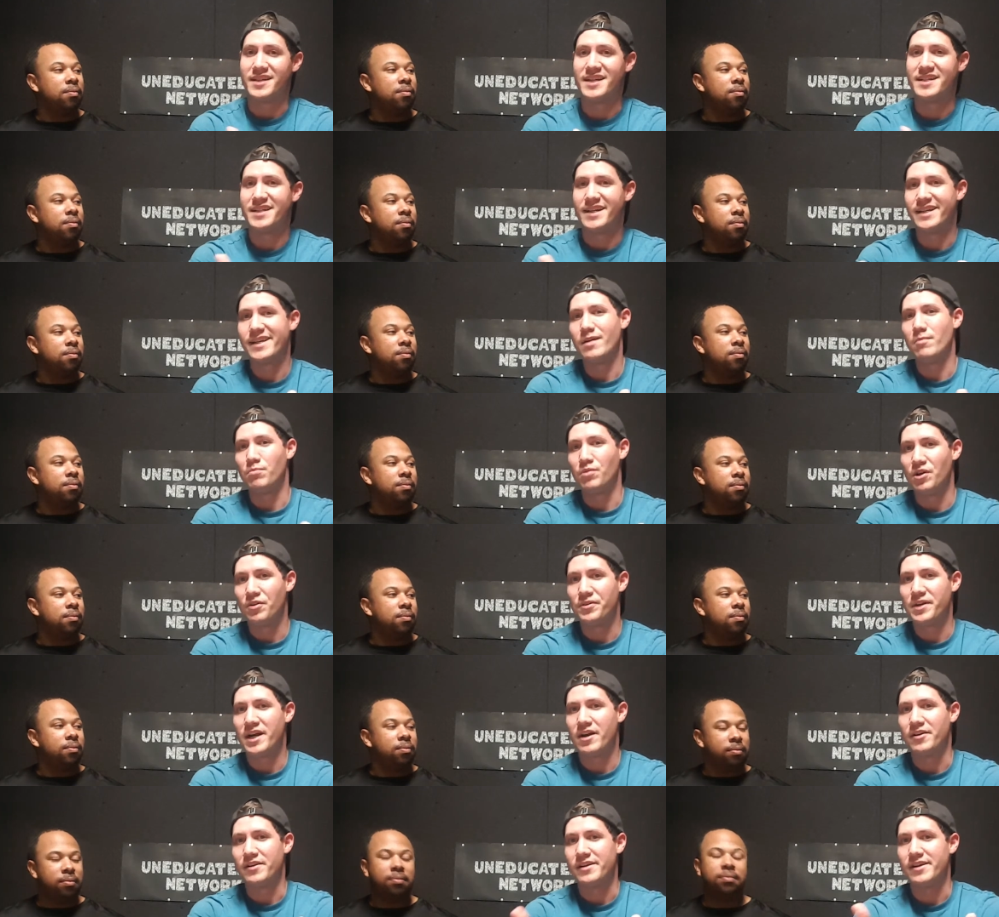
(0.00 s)
Speaker 1: they did get blown
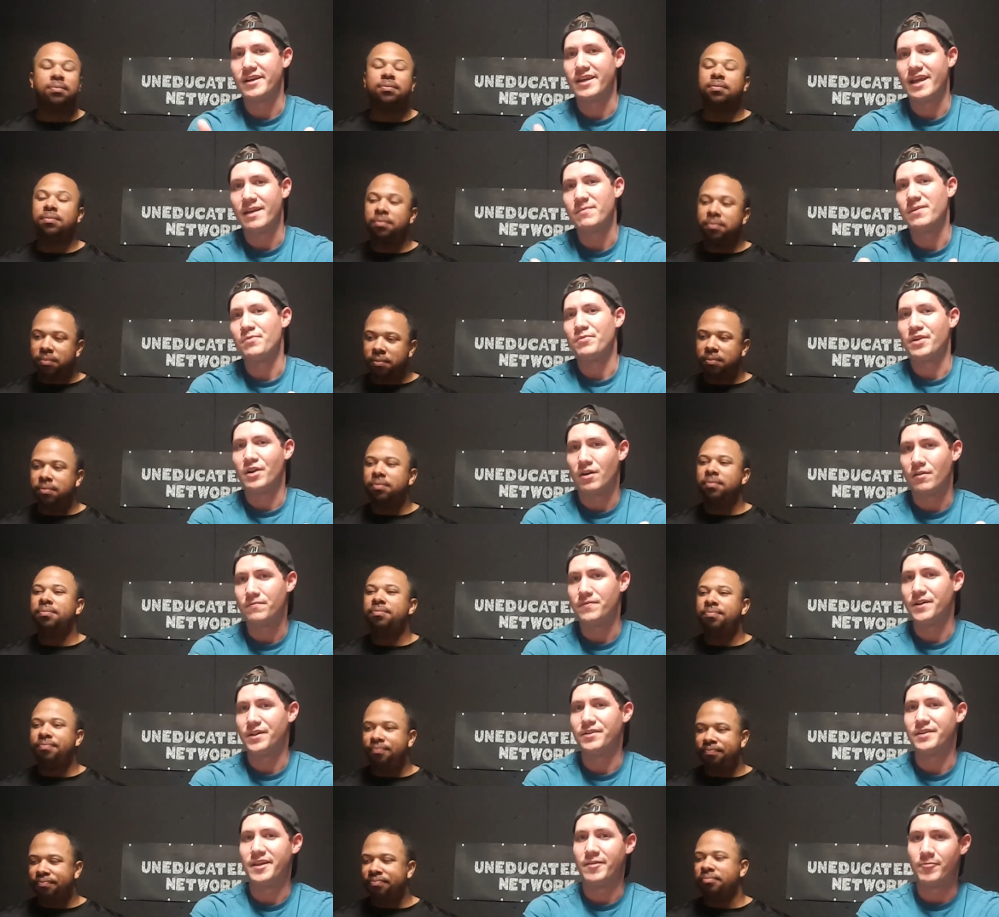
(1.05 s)
out in a game that we all
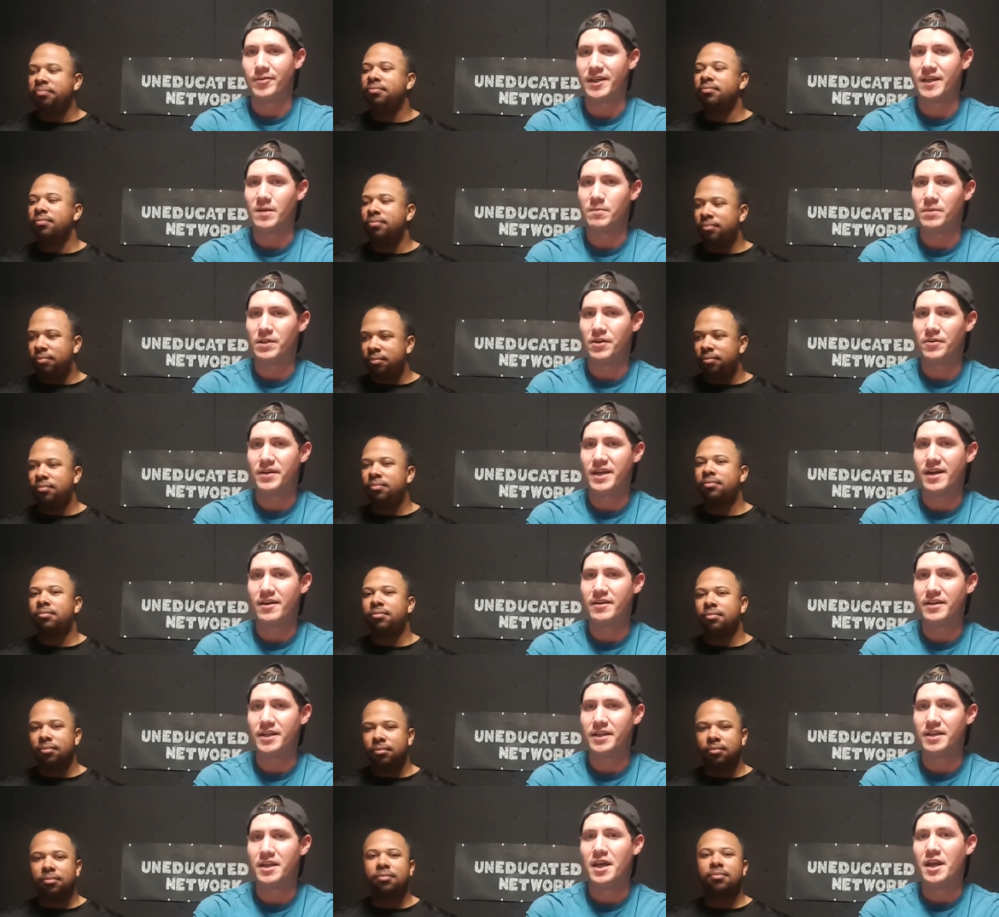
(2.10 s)
figured they would get blown out
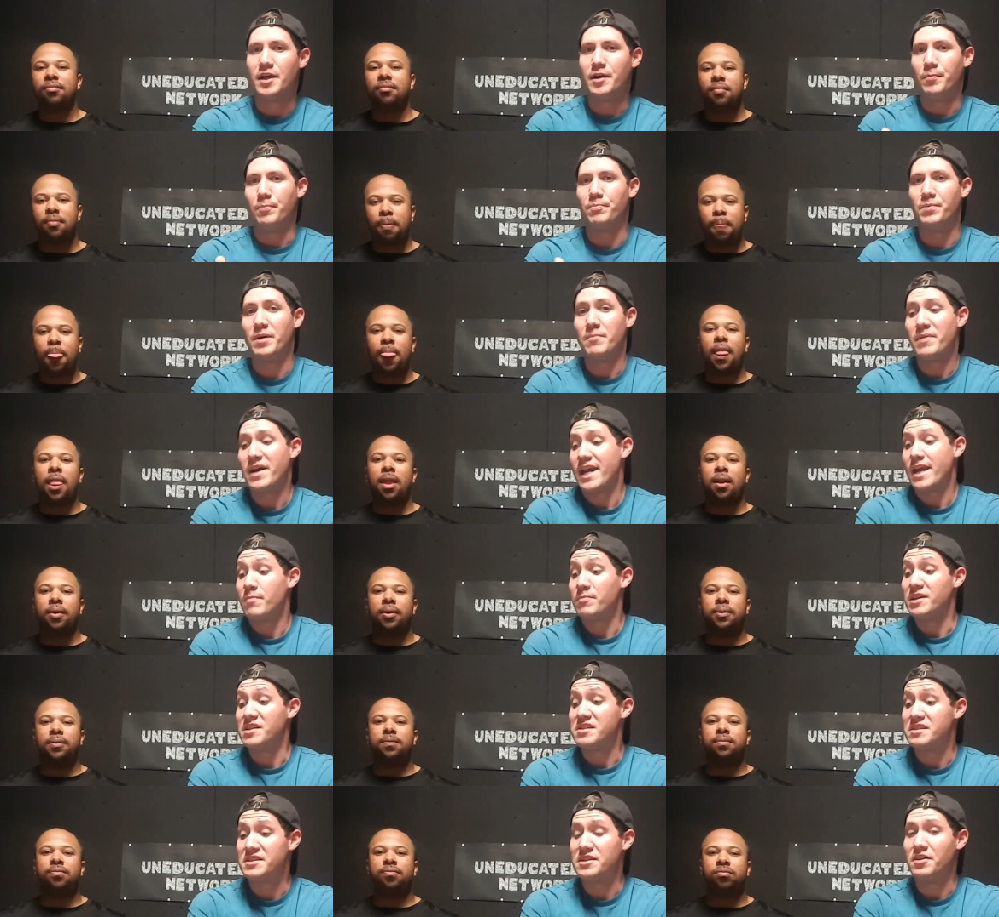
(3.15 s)
in but
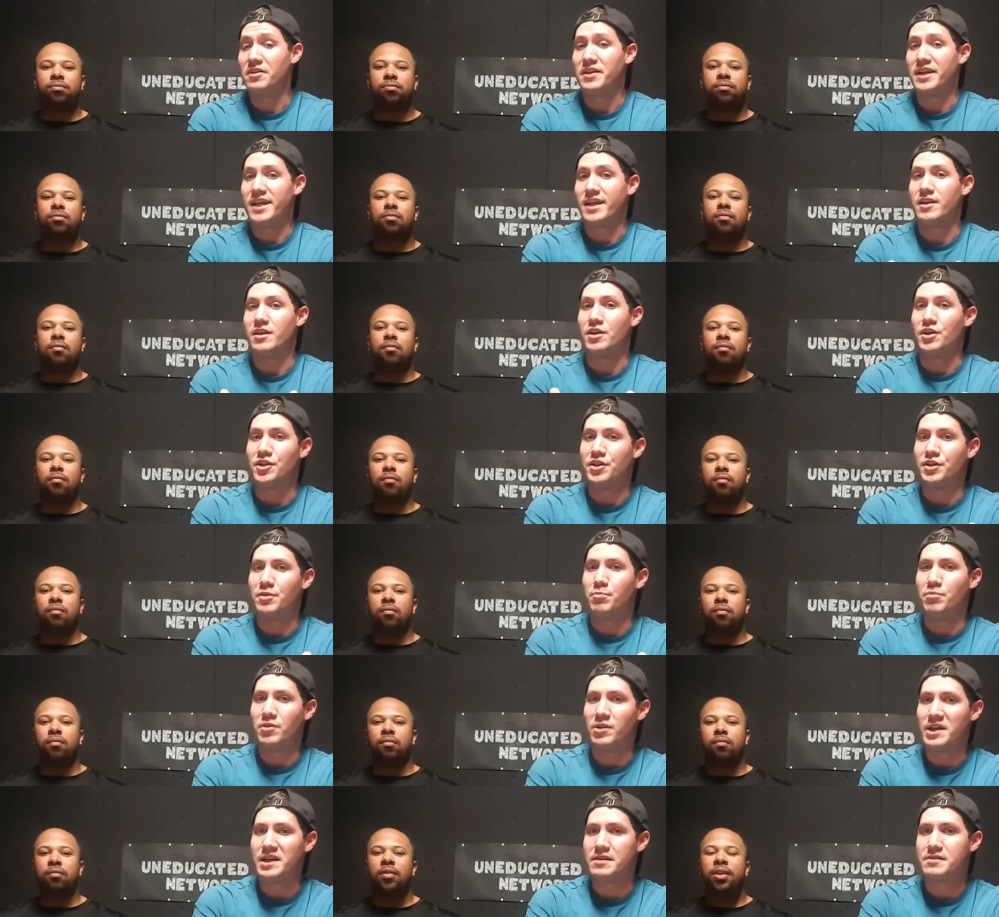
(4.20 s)
Miami's still in a good
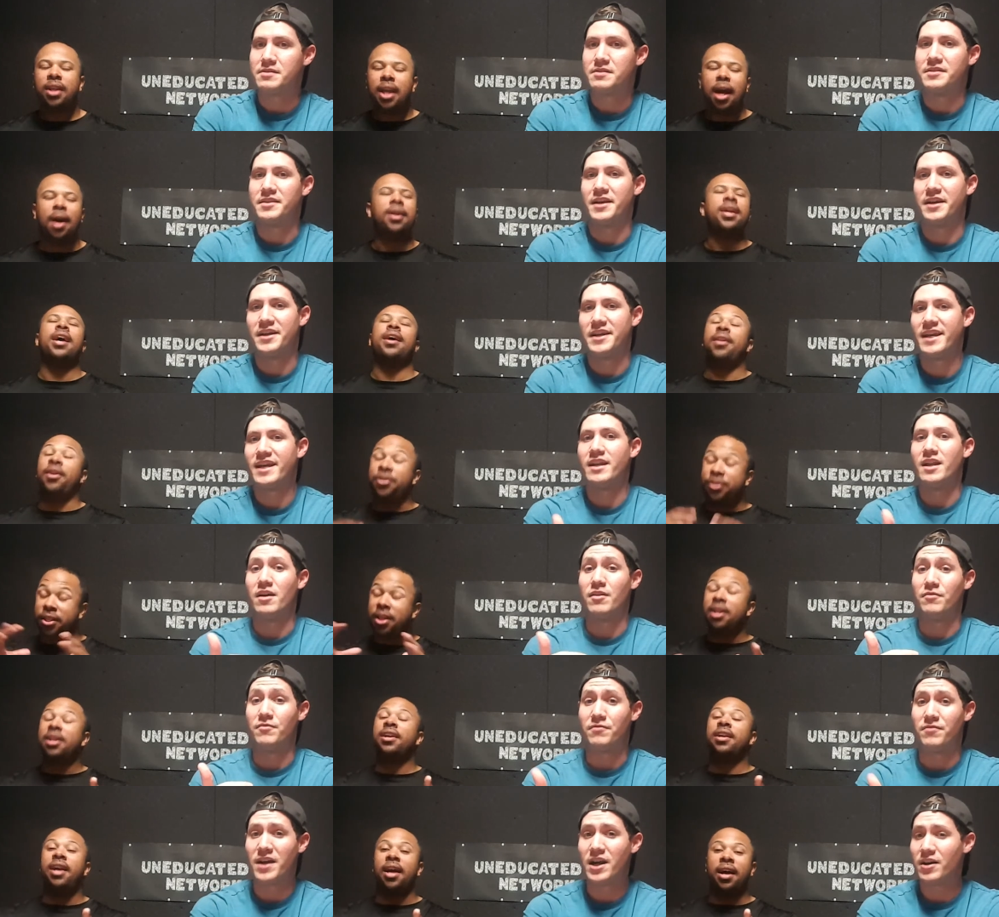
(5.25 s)
place. Yeah, they yeah, get
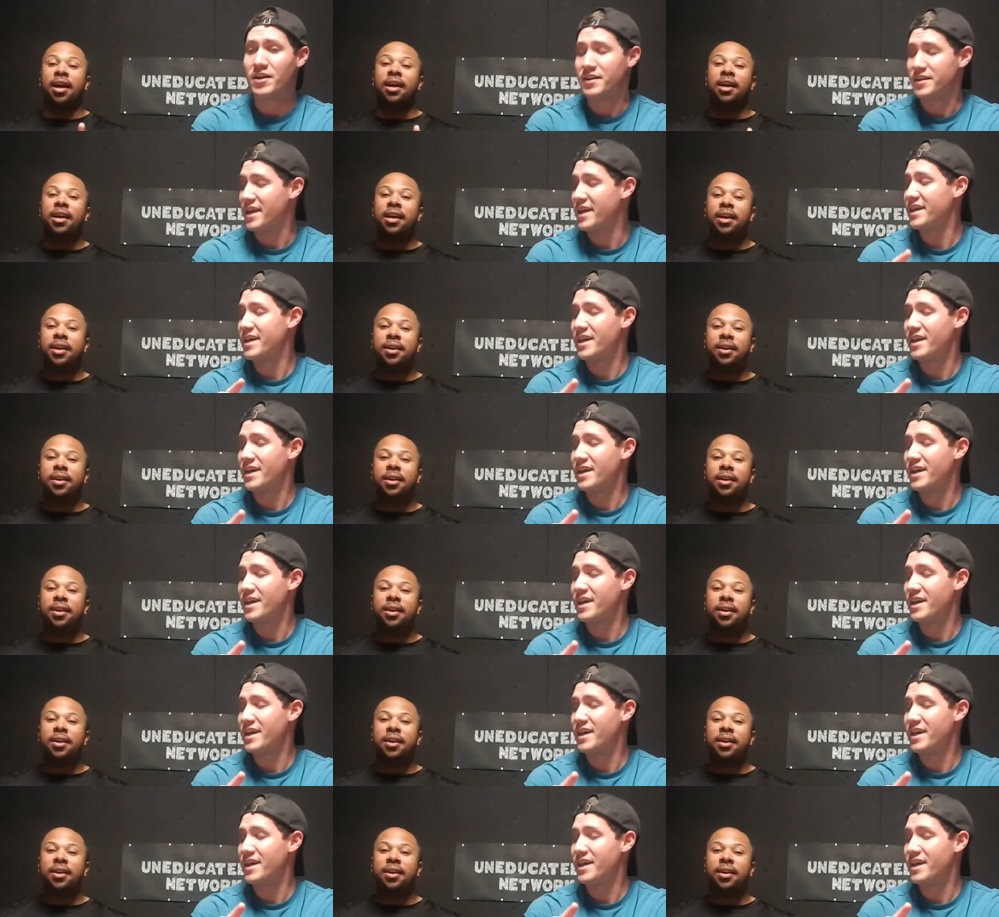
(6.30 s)
a very, they